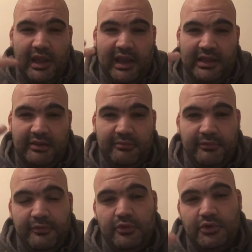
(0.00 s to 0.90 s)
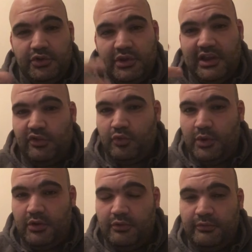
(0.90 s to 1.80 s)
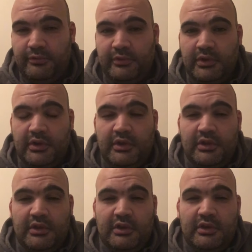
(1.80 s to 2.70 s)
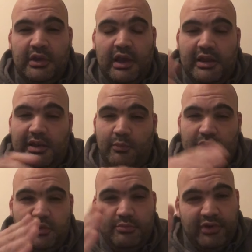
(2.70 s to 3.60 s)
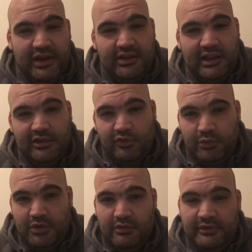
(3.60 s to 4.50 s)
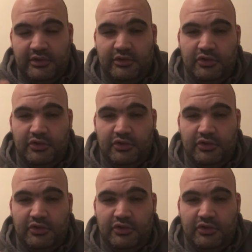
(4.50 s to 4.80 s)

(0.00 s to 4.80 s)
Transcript: 8 and 4, you get 12. And then when you break down 12 into